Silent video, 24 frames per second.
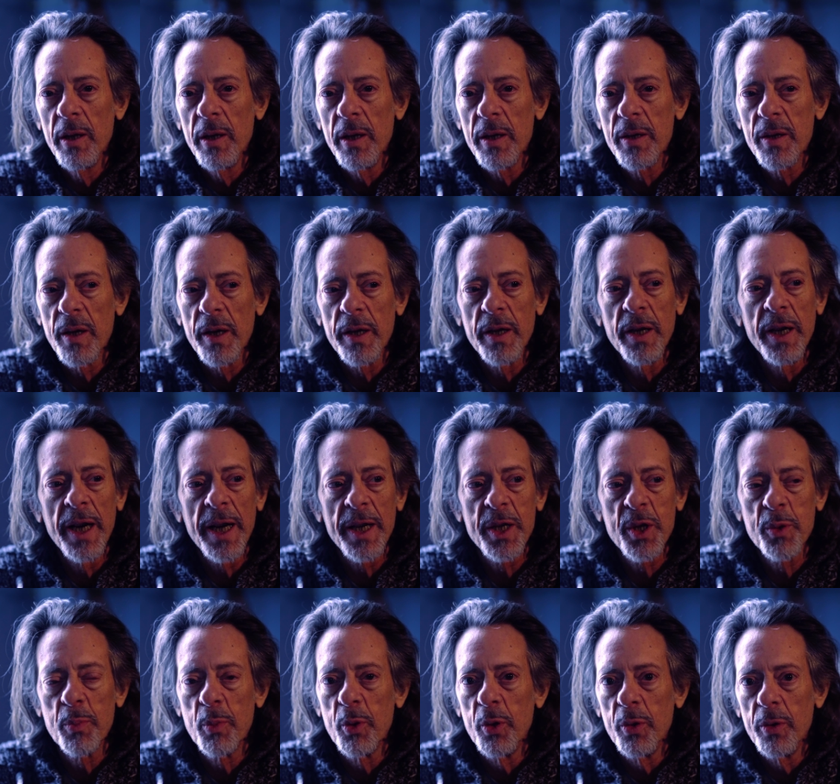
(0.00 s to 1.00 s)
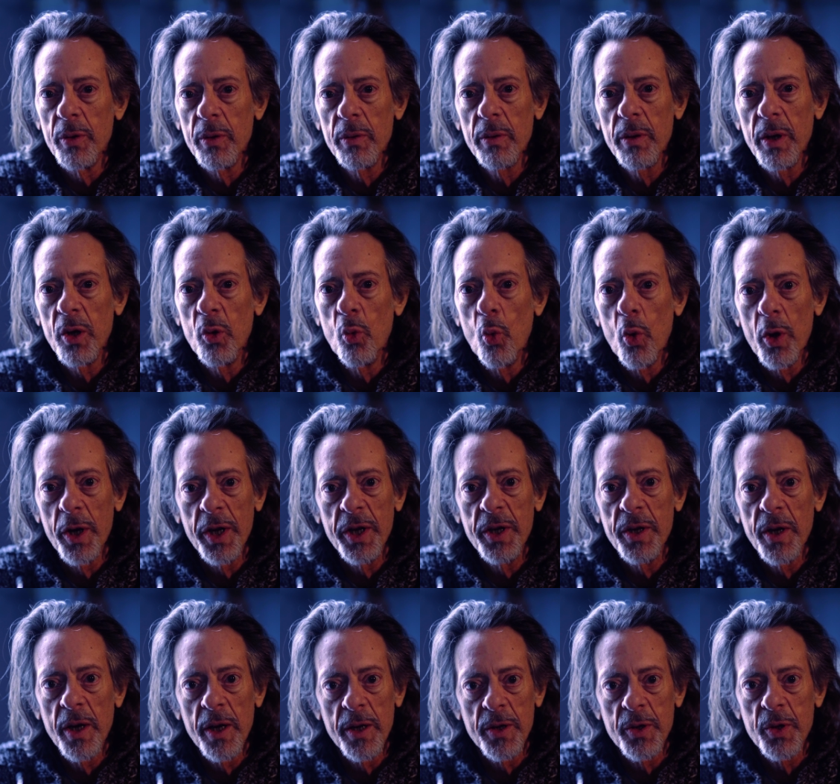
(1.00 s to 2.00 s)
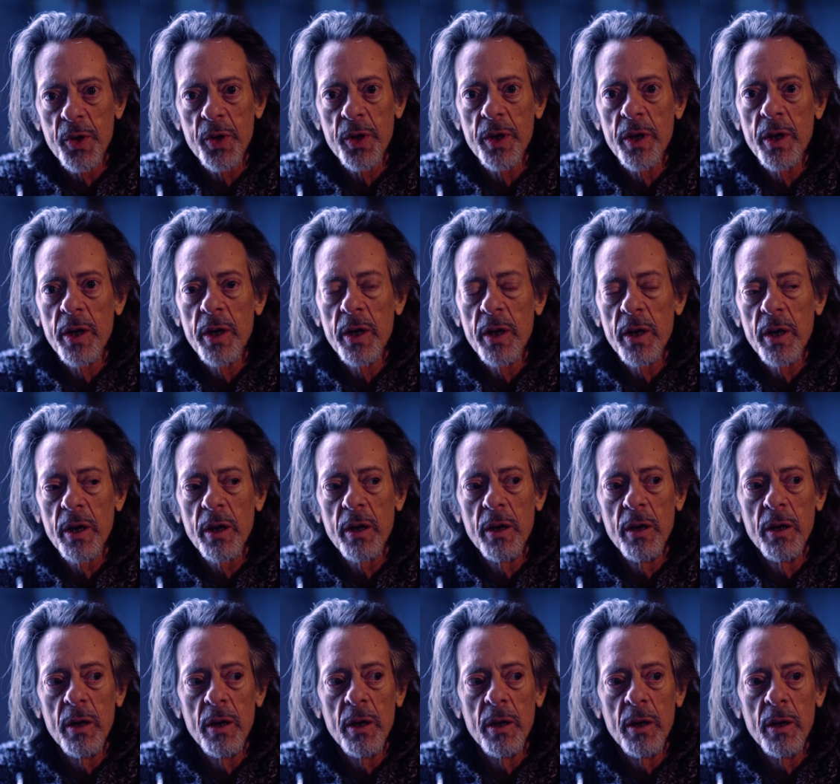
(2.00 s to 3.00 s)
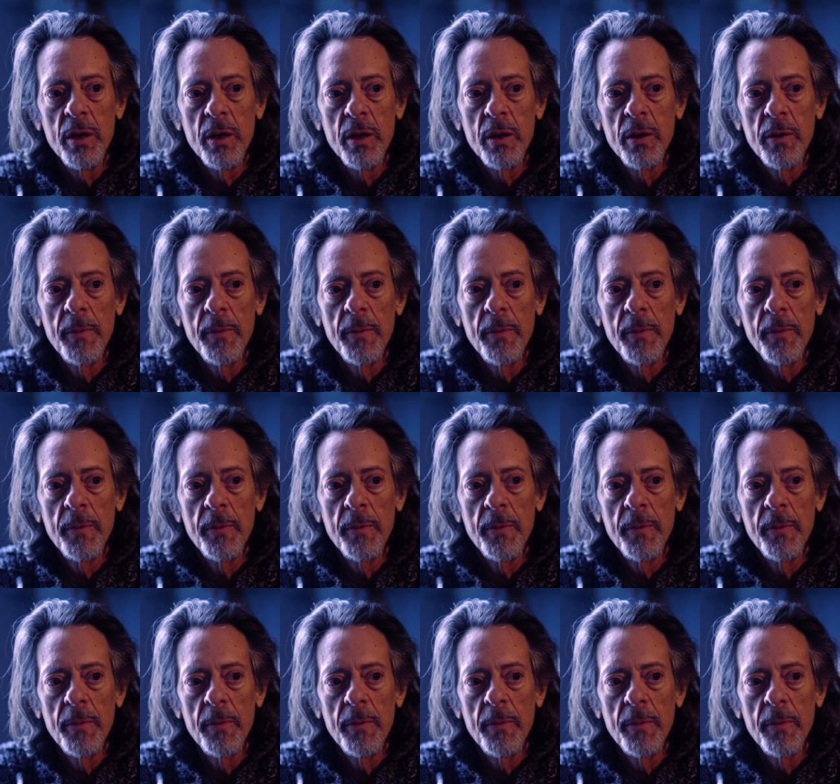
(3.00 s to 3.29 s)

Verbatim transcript: It's like an expert in what he does. Uh,